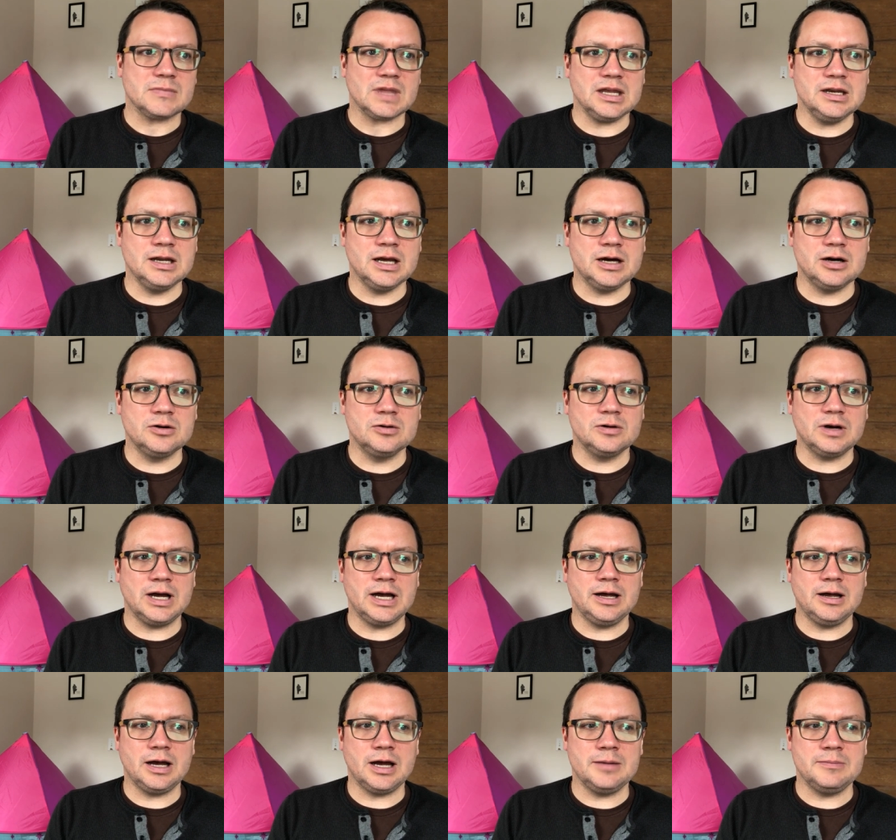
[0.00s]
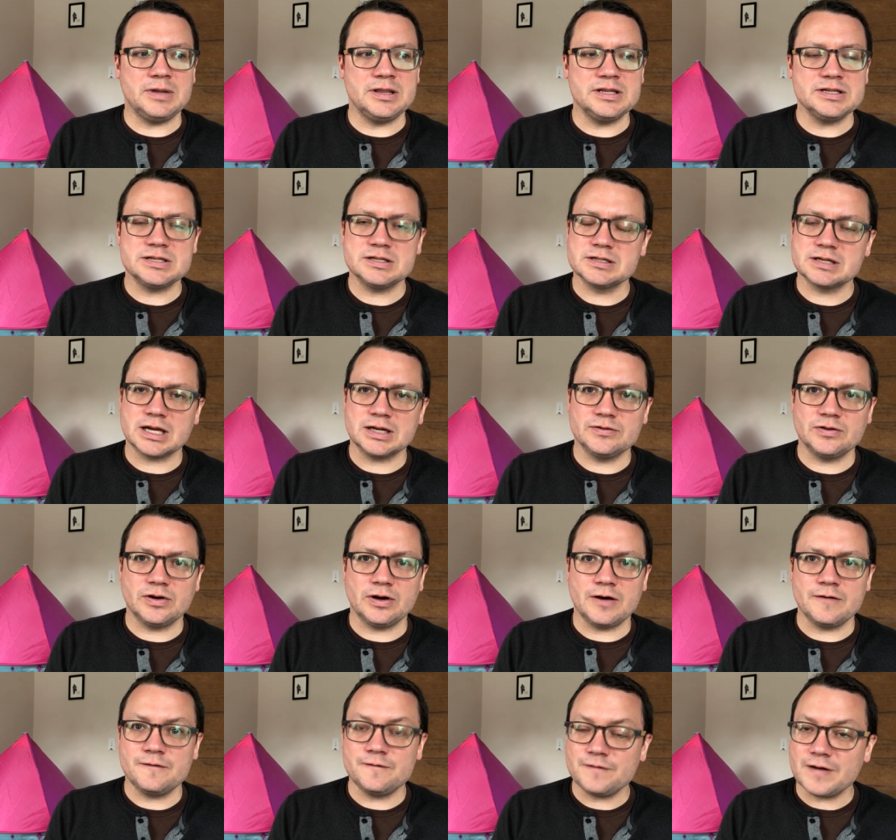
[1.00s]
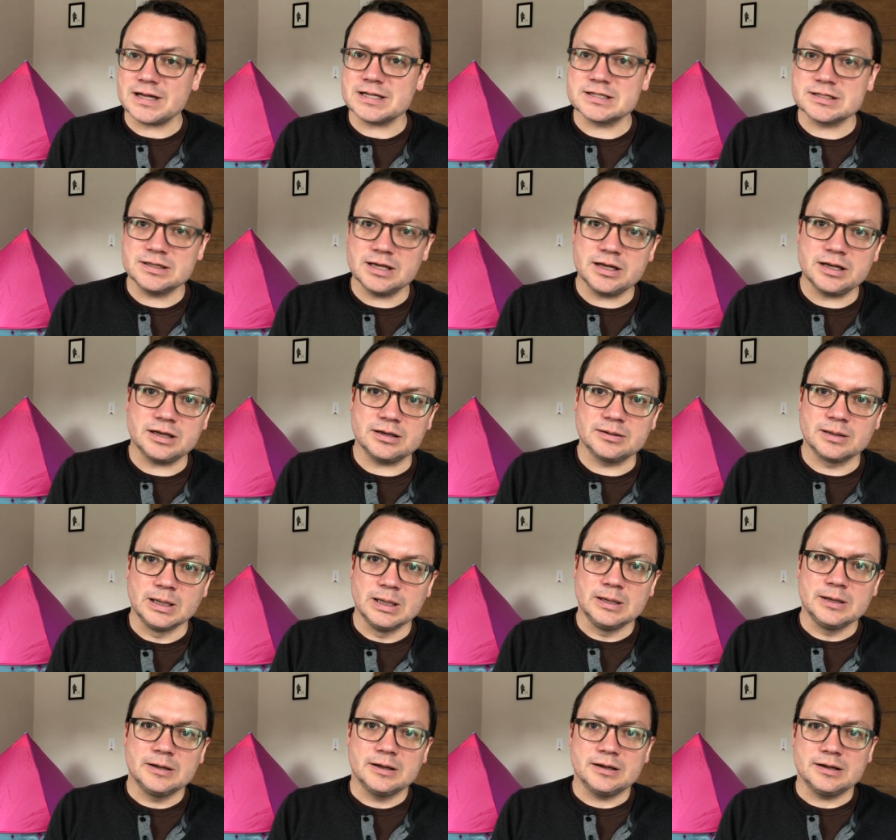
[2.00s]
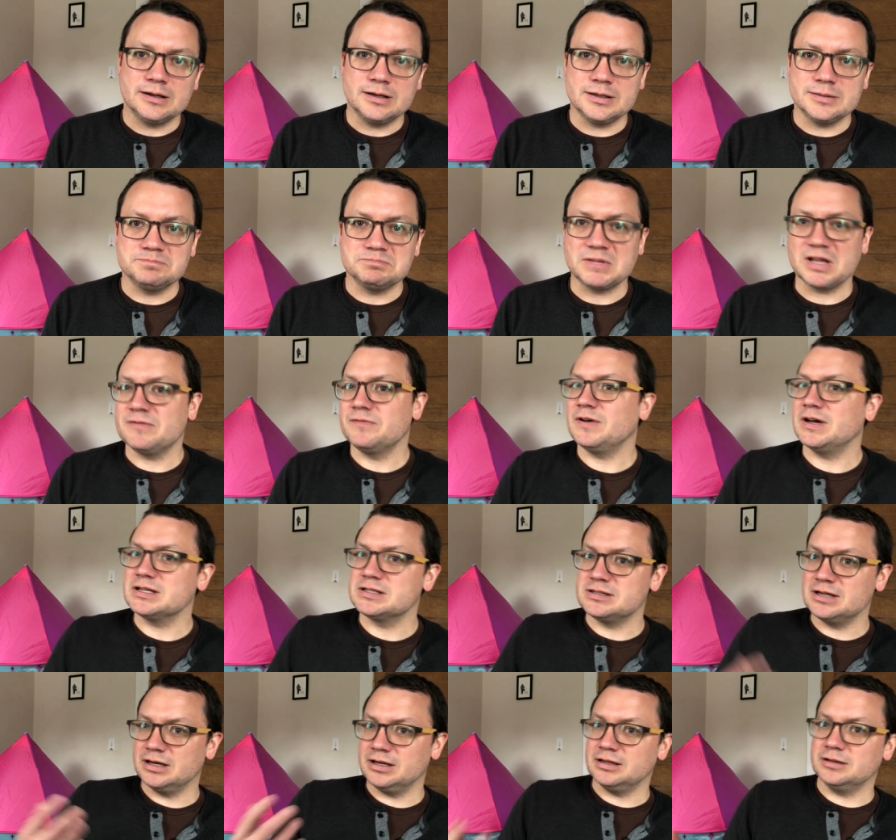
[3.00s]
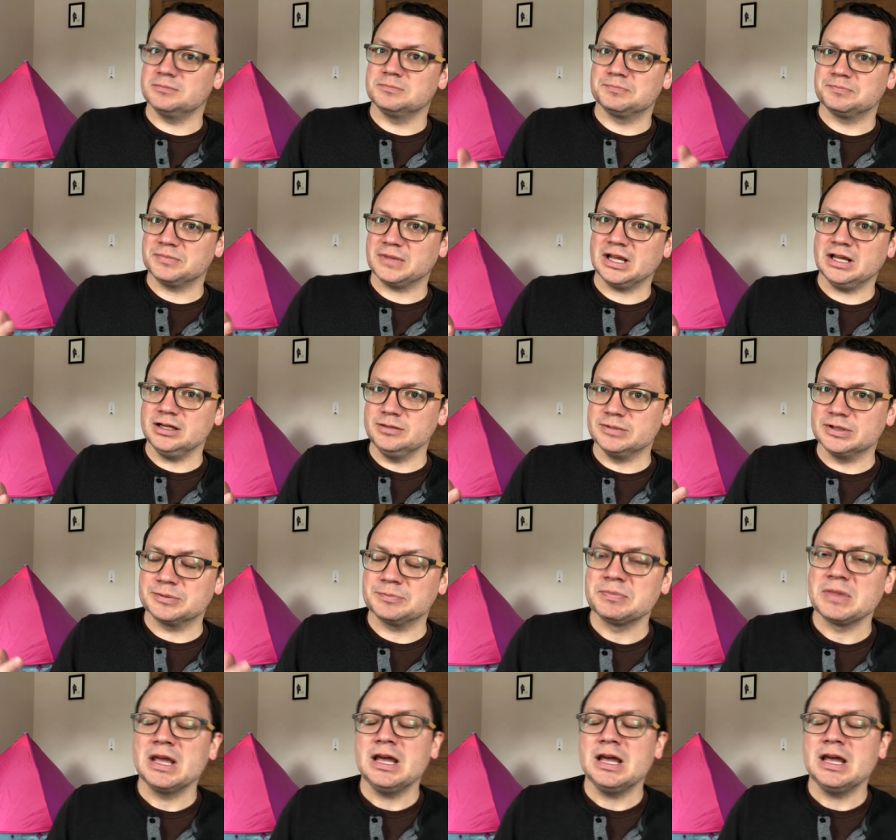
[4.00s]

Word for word: Now, uh, um, and this is kind of a, a fascinating, um, a fascinating element.